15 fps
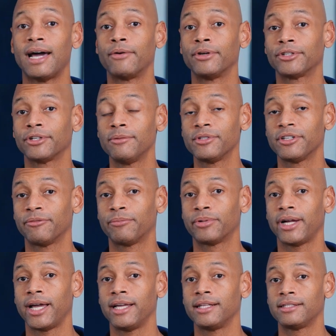Now, in terms of
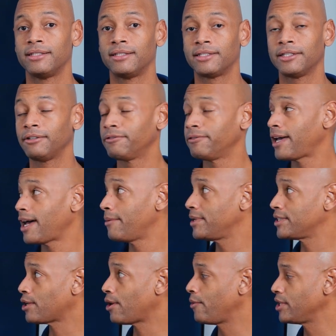price, SilFab
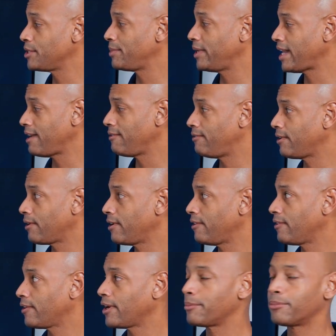has always been a very,
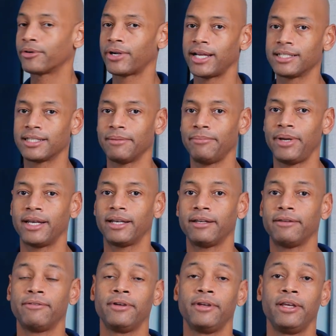very price
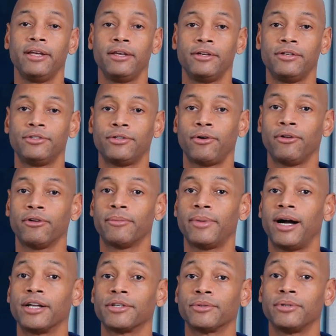competitive solar
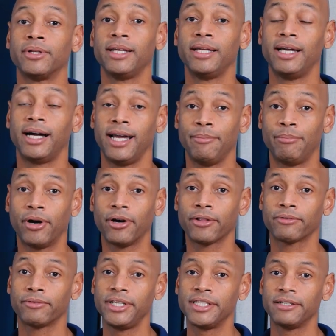module. Uh, and part
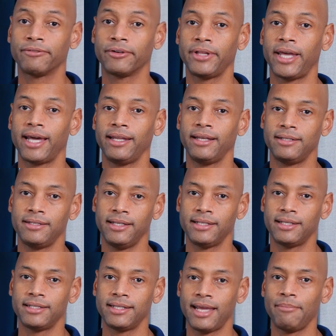of the reason for that is
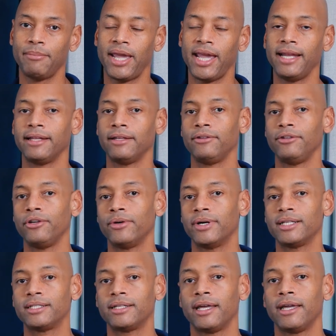this is a made in U
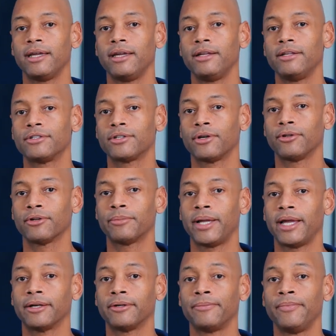S A solar
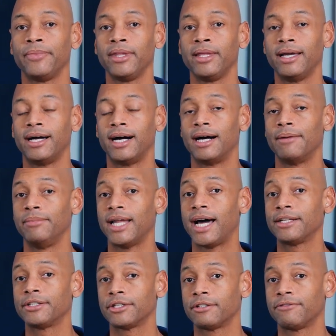panel. Um,
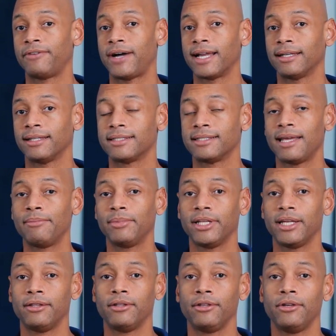not just final
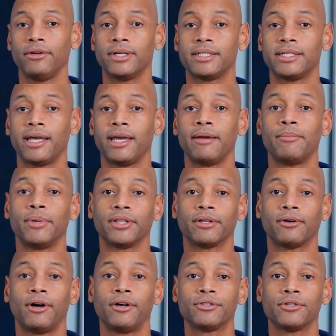assembly in the U S A, but
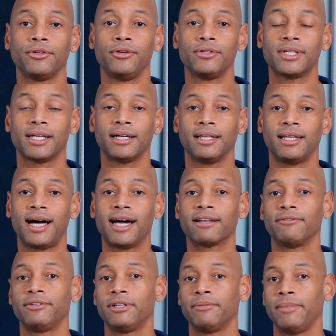they're also using a lot
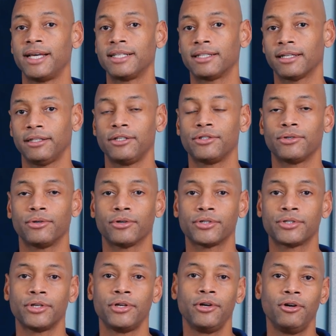of domestically
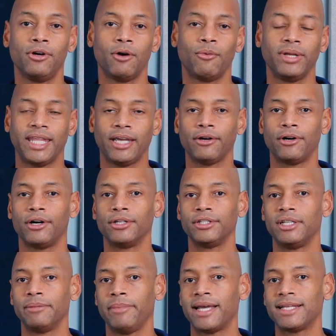sourced, or what they
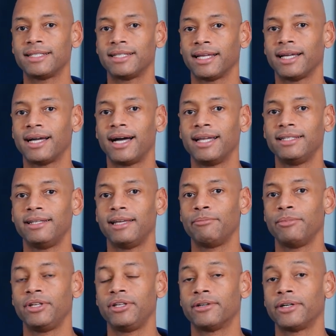call domestic content
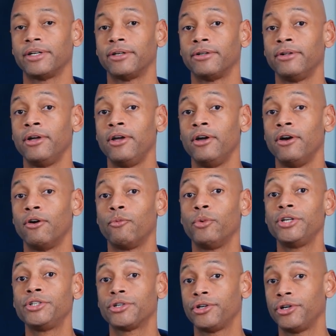material,
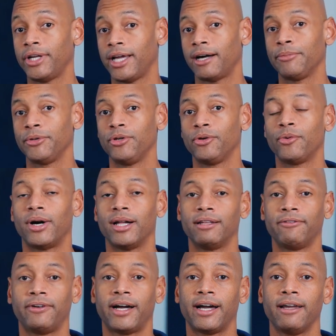which could help you
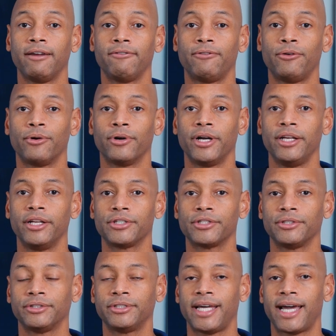qualify for
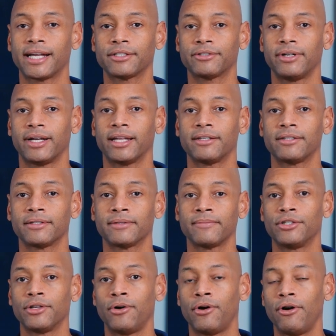additional tax credits.
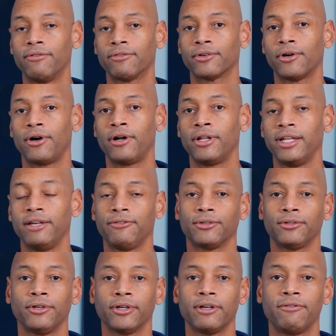So overall, if
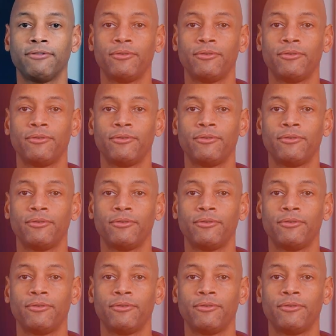you're looking